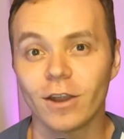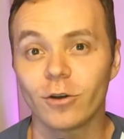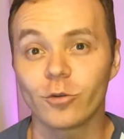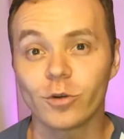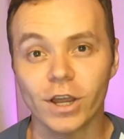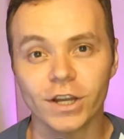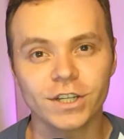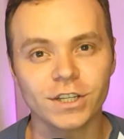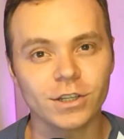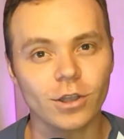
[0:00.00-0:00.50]

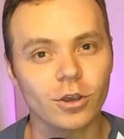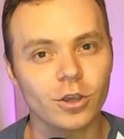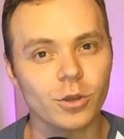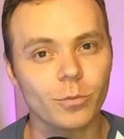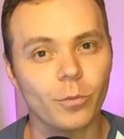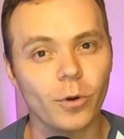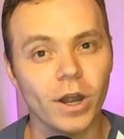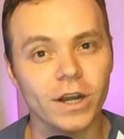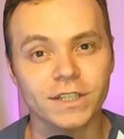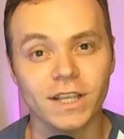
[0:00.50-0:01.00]
Russian
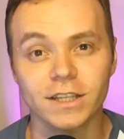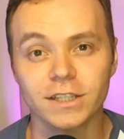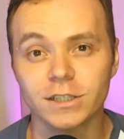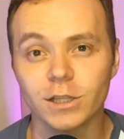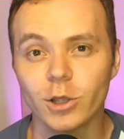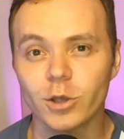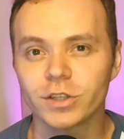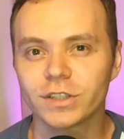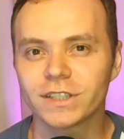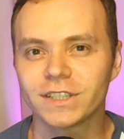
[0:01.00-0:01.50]
occupiers
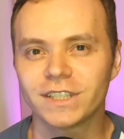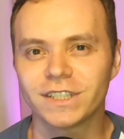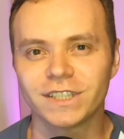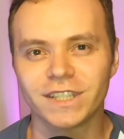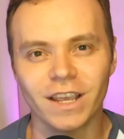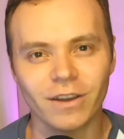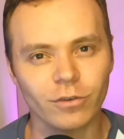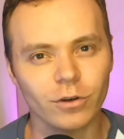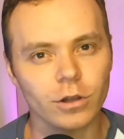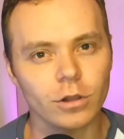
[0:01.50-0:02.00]
has lost
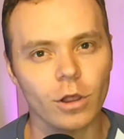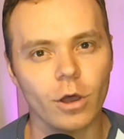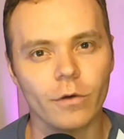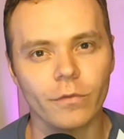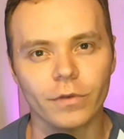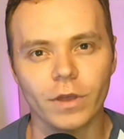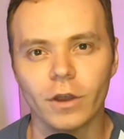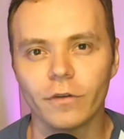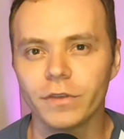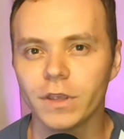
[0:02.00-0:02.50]
several
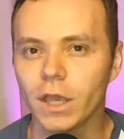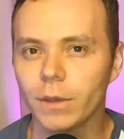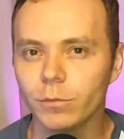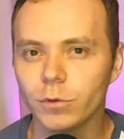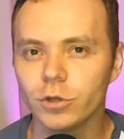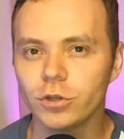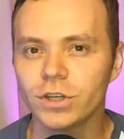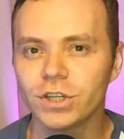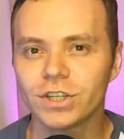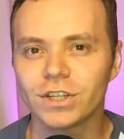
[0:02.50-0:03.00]
of, of the
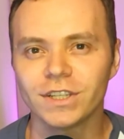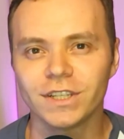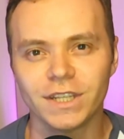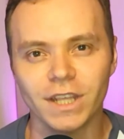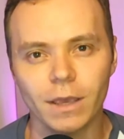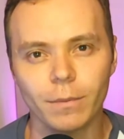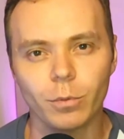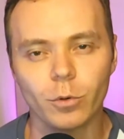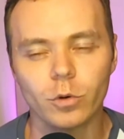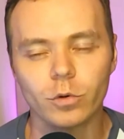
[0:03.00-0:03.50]

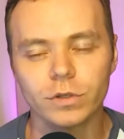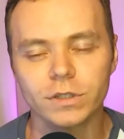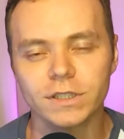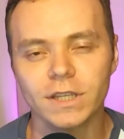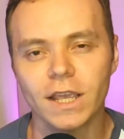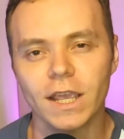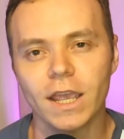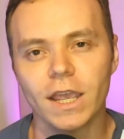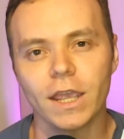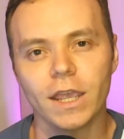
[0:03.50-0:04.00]
ammunition
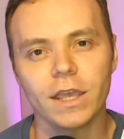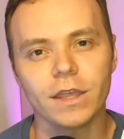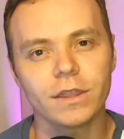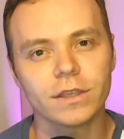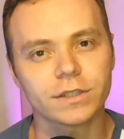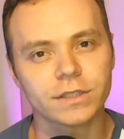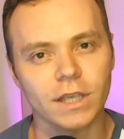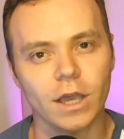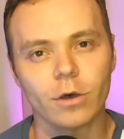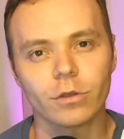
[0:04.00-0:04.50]
depots
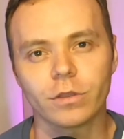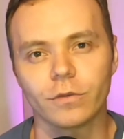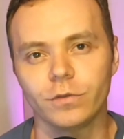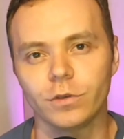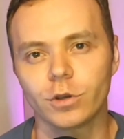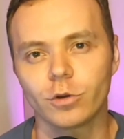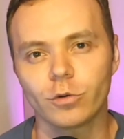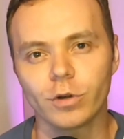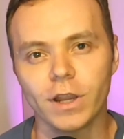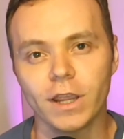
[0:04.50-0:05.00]
in the south
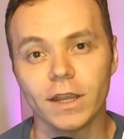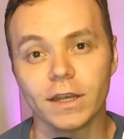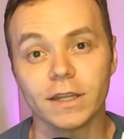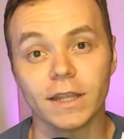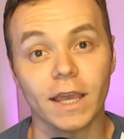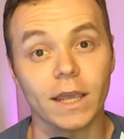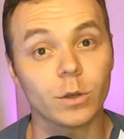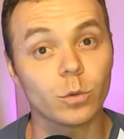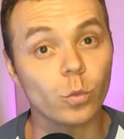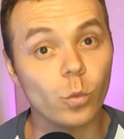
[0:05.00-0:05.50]
of
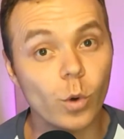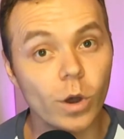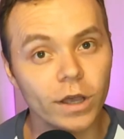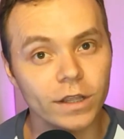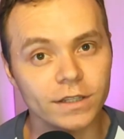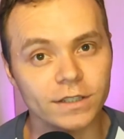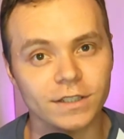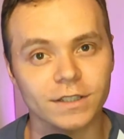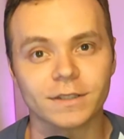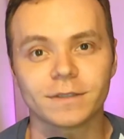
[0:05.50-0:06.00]
Ukraine at
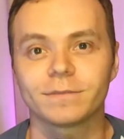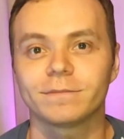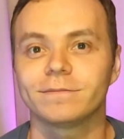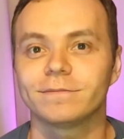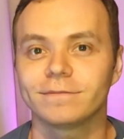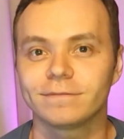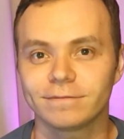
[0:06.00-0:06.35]
once.